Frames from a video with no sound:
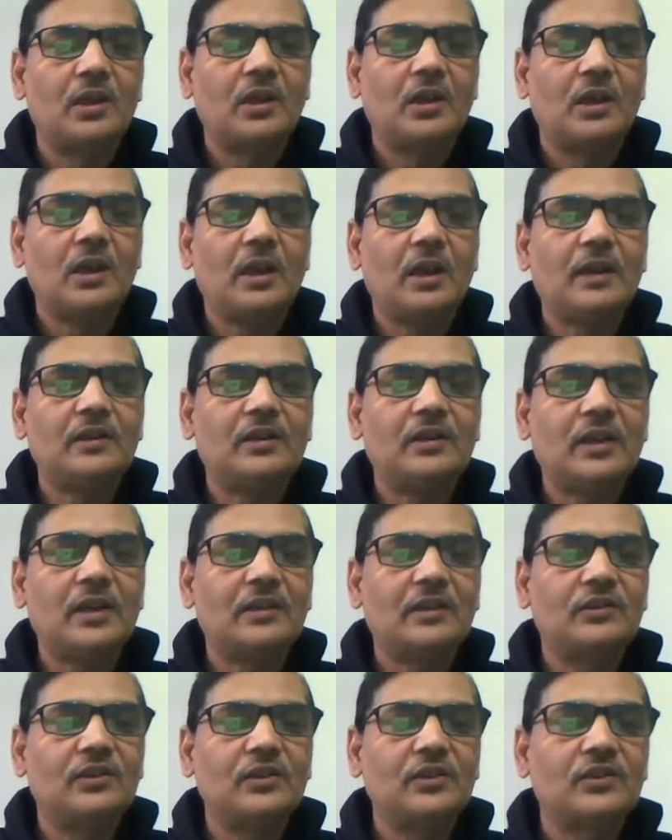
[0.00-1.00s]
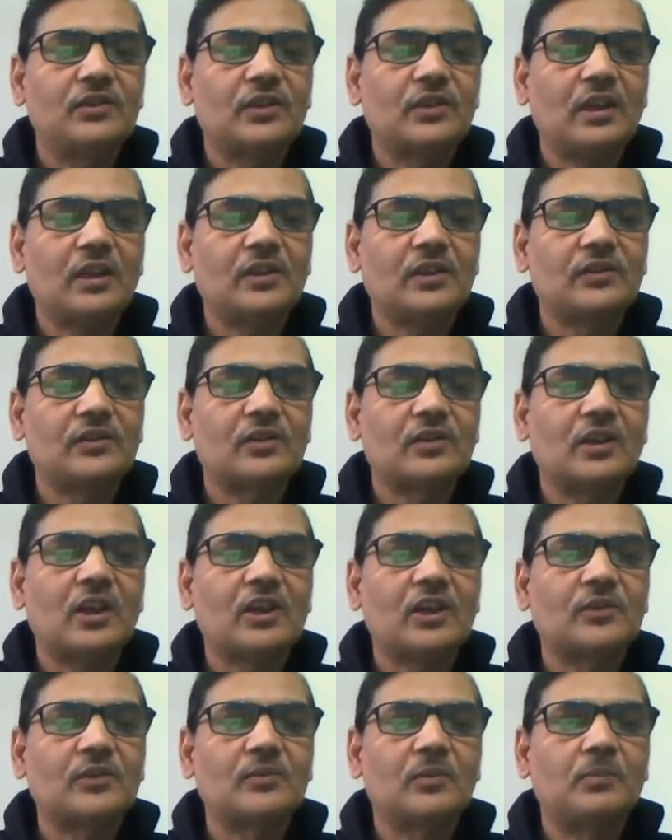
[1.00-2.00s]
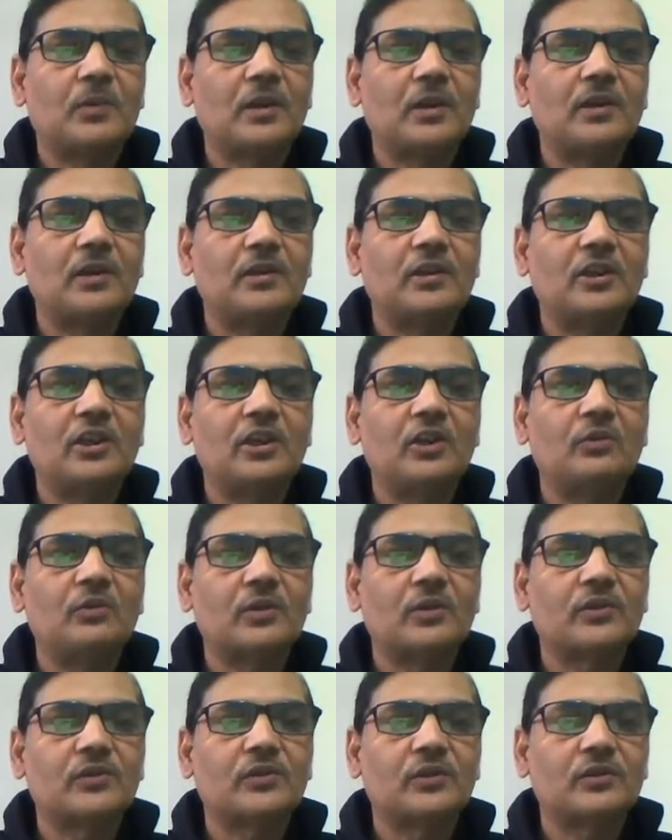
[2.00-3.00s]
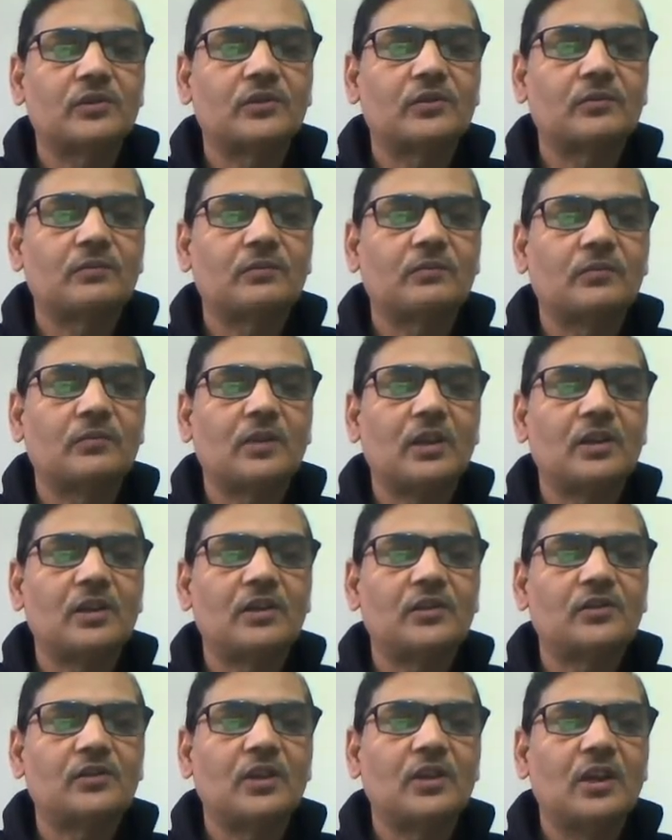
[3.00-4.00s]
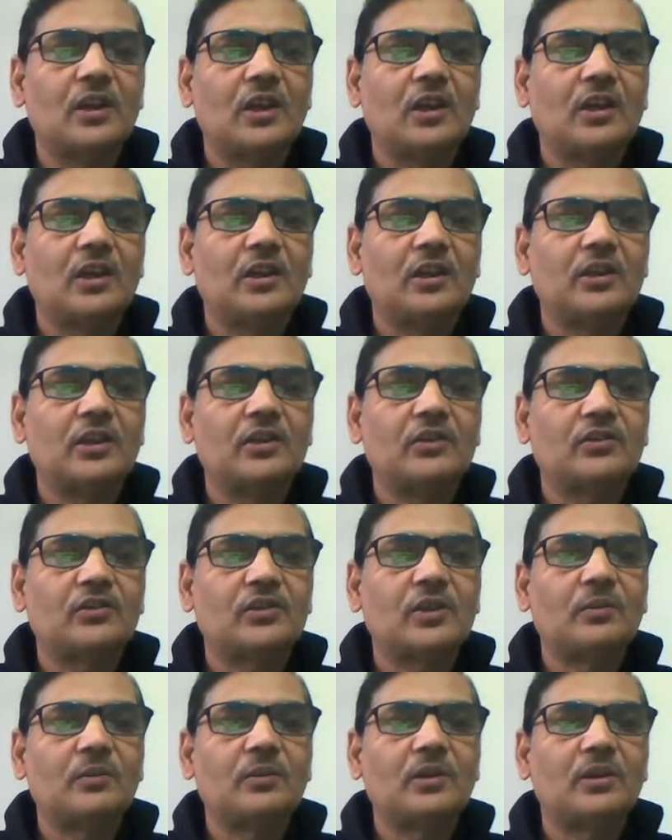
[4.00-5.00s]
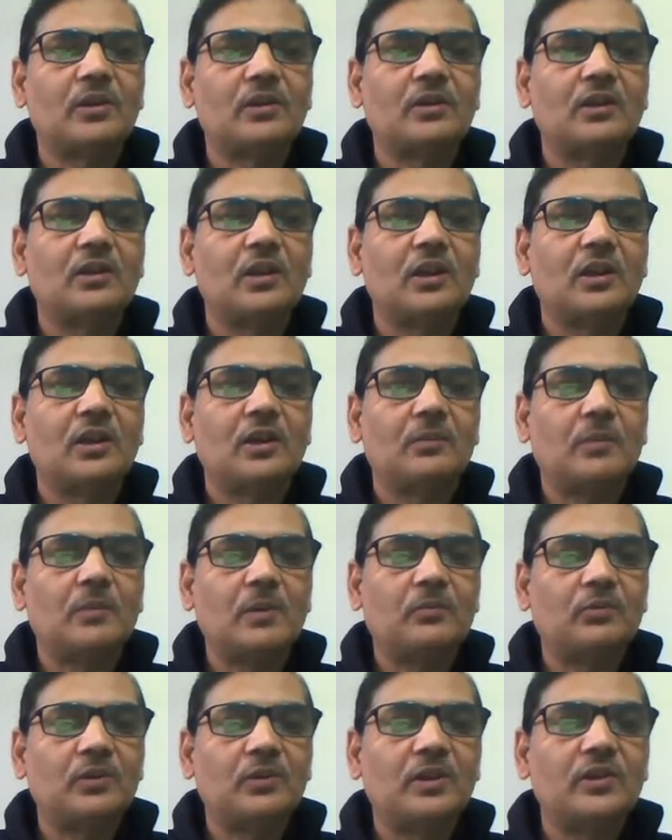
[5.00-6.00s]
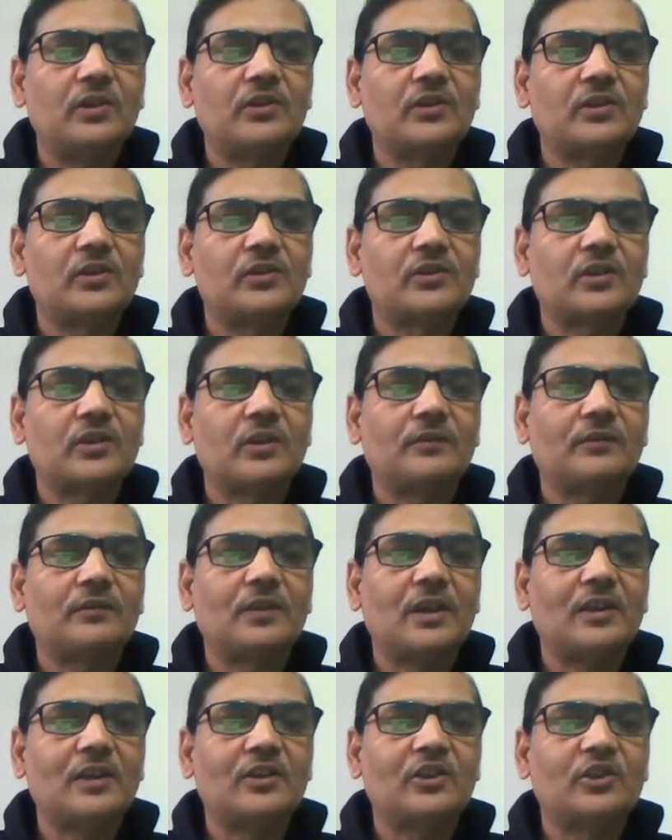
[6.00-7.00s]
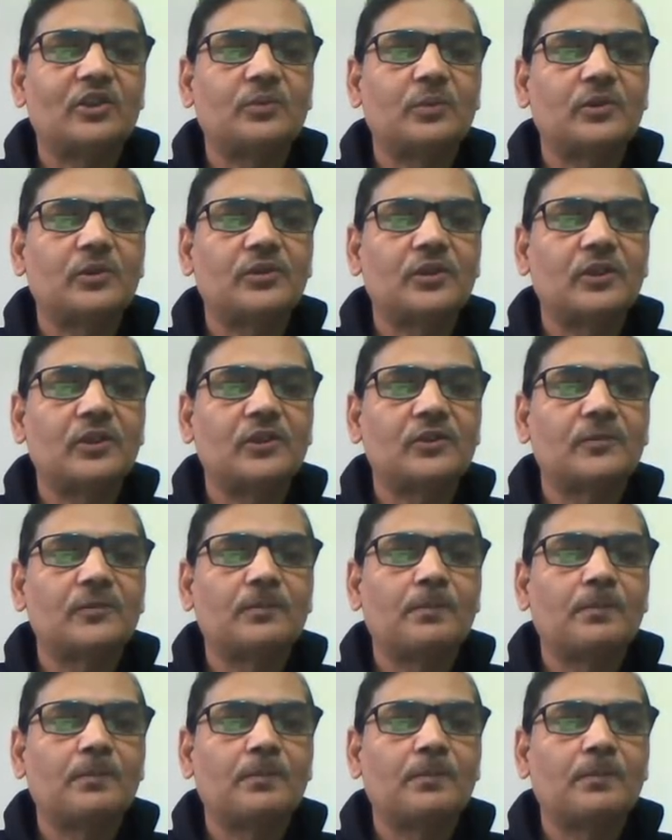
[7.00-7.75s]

and exist as cosmopolitan inversions, that is, in several populations of that species,